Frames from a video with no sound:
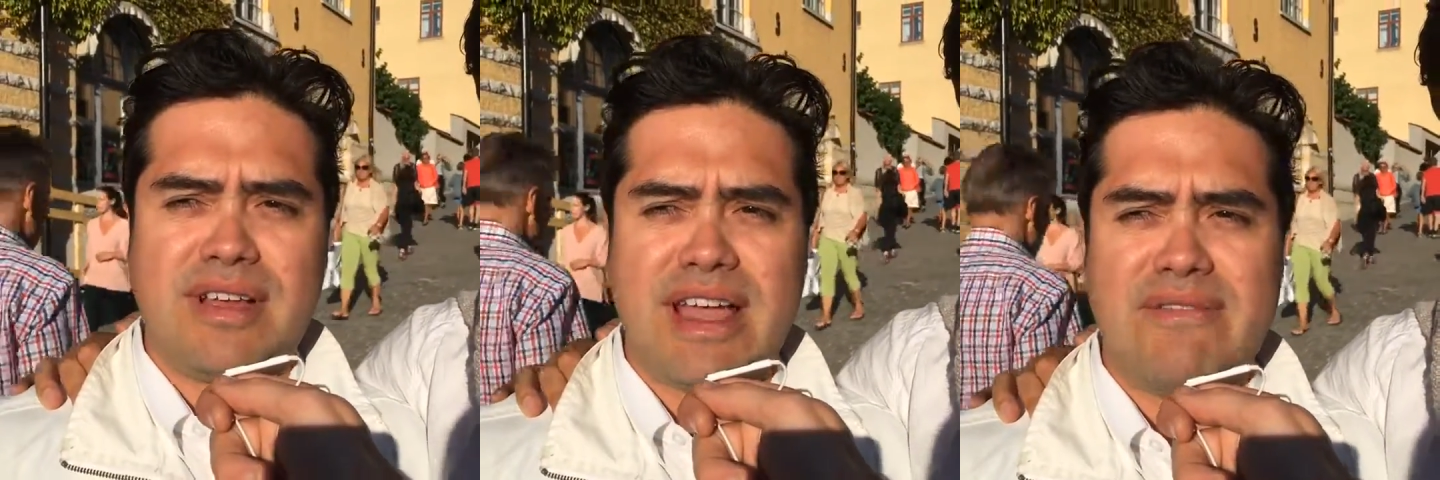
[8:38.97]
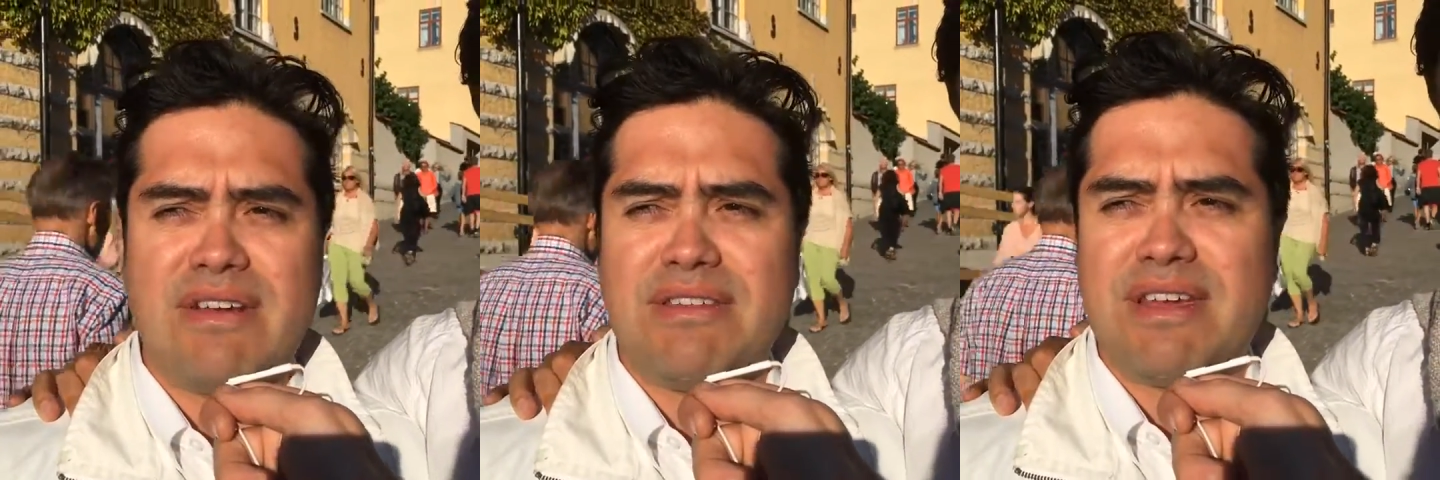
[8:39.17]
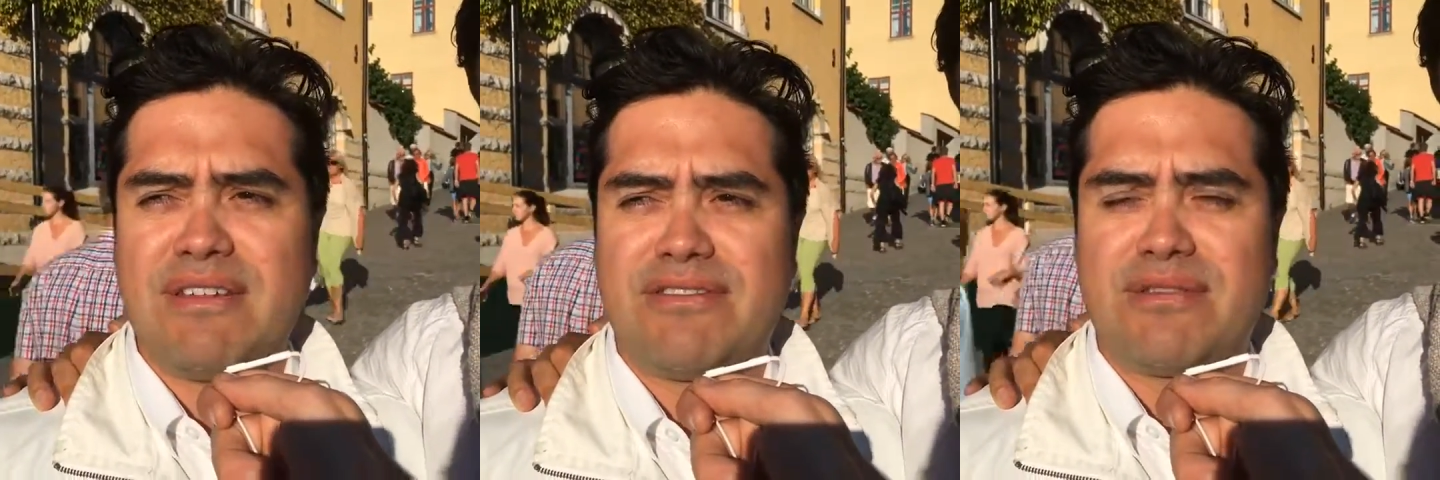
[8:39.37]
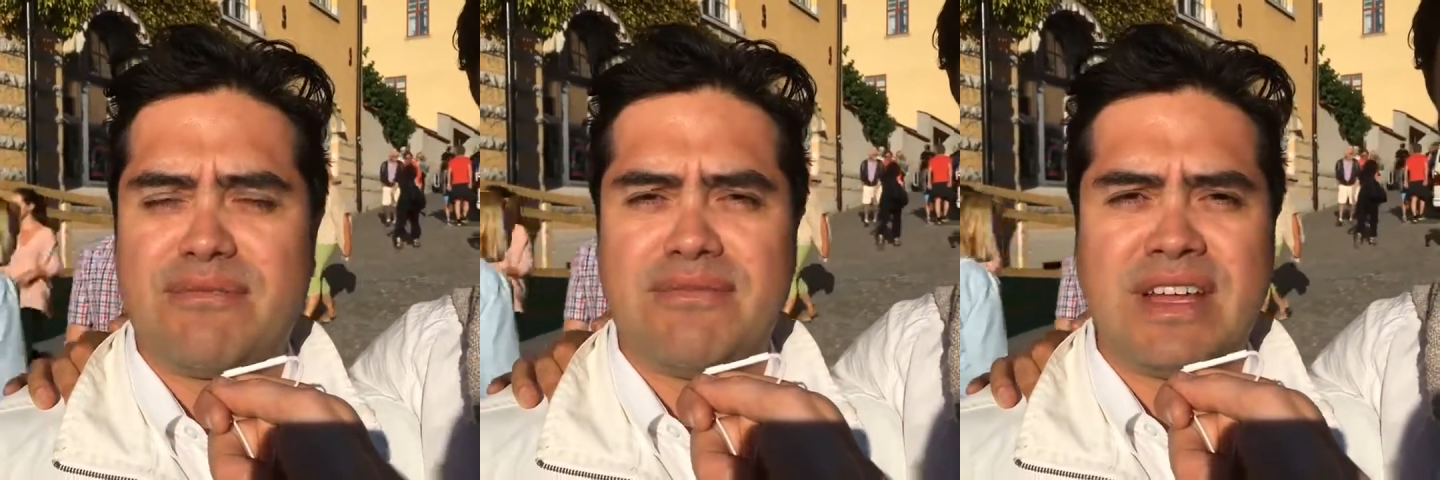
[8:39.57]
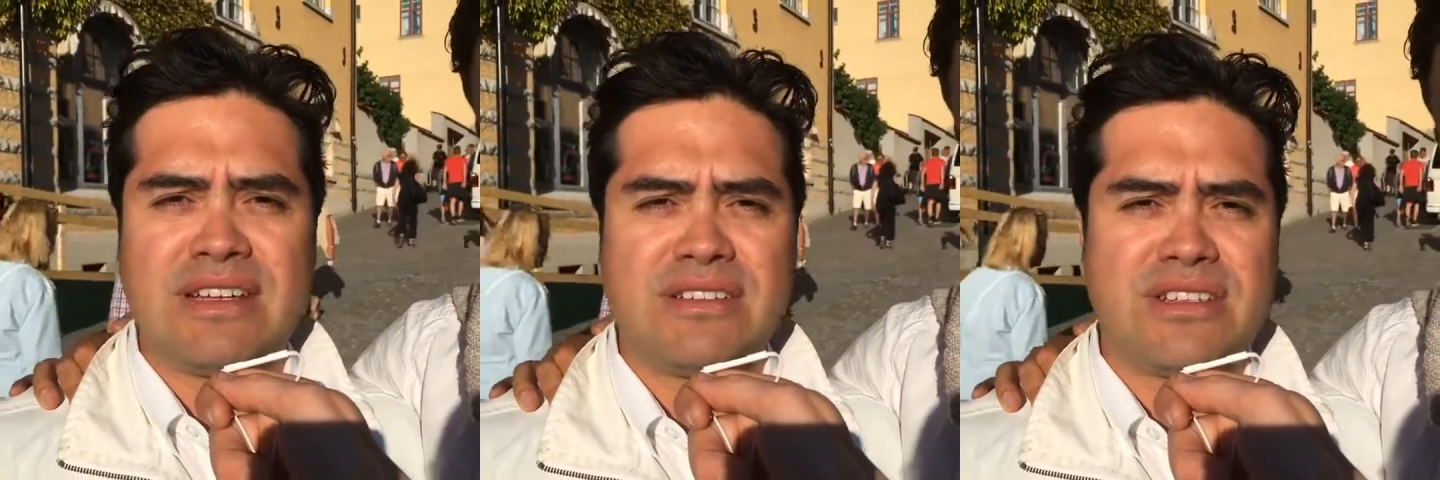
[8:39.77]
everything
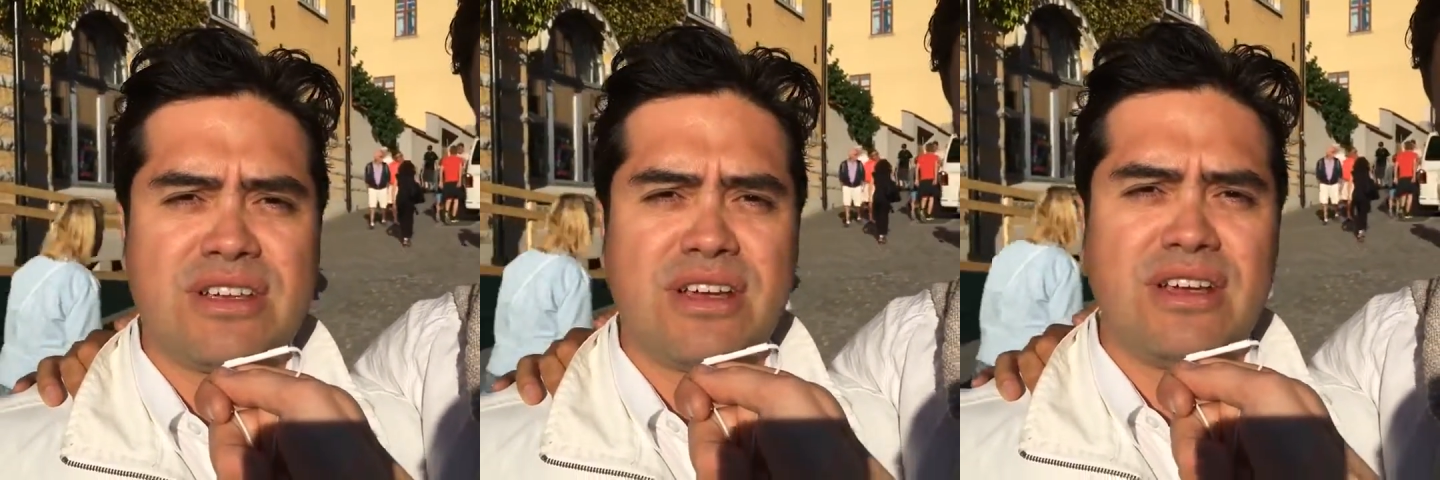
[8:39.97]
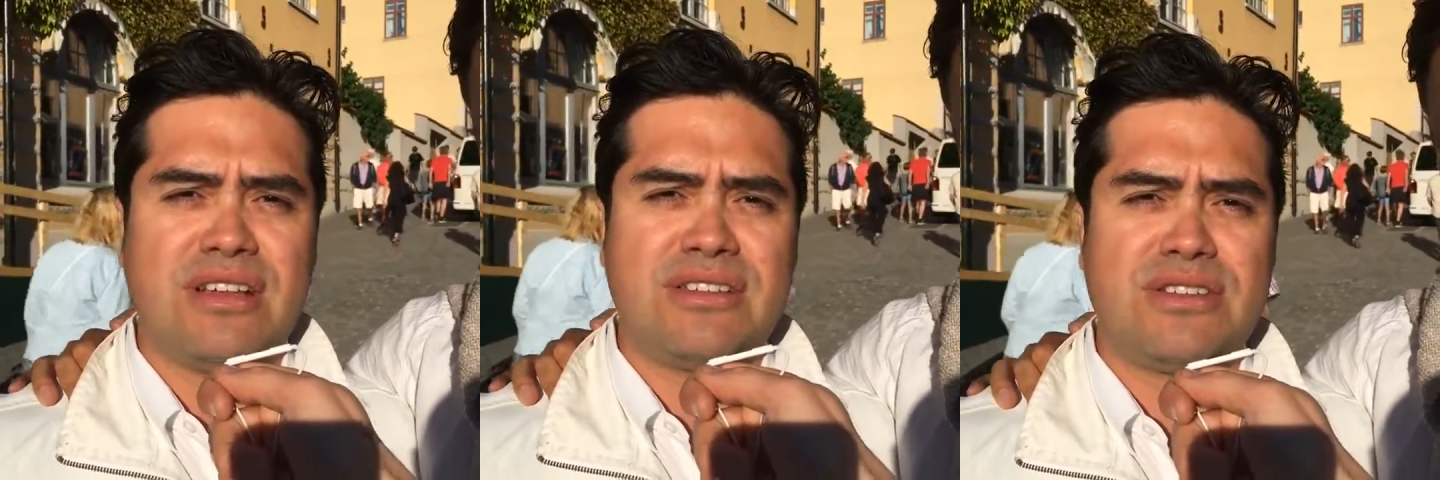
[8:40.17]
from venture